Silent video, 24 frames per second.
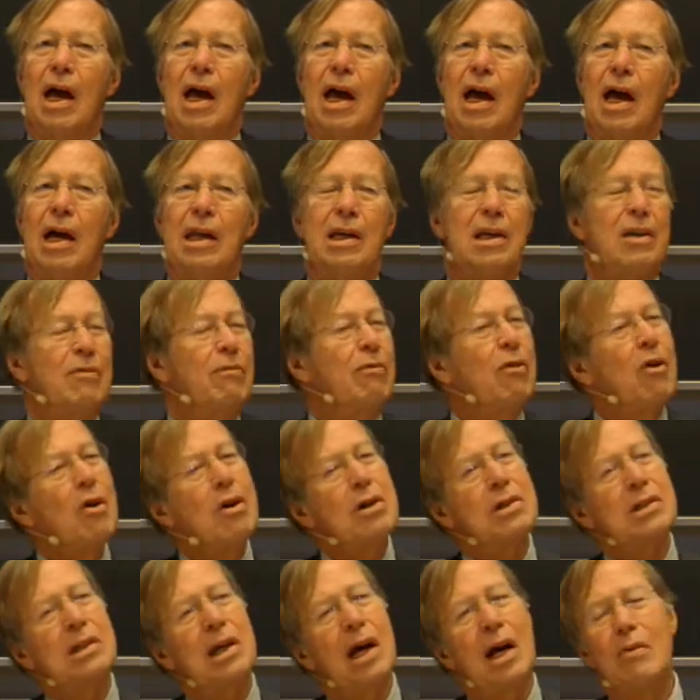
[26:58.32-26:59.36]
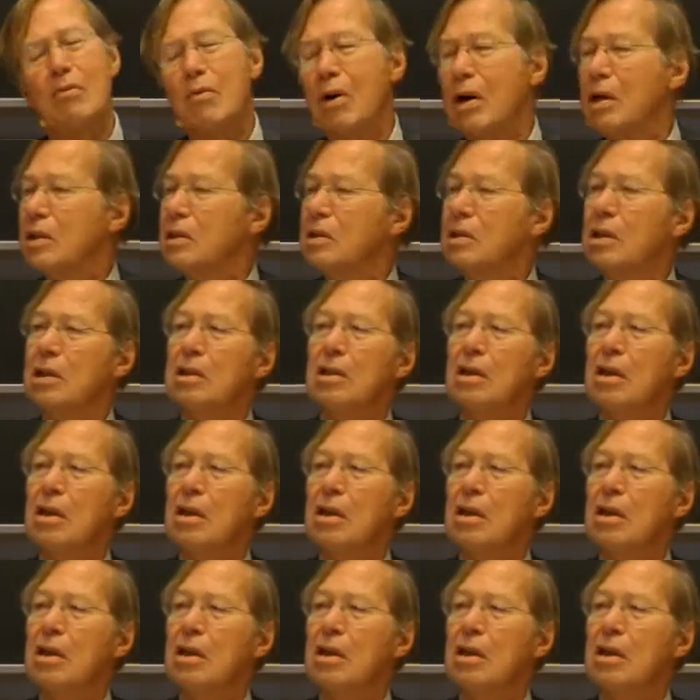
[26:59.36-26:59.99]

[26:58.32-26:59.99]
And first I want to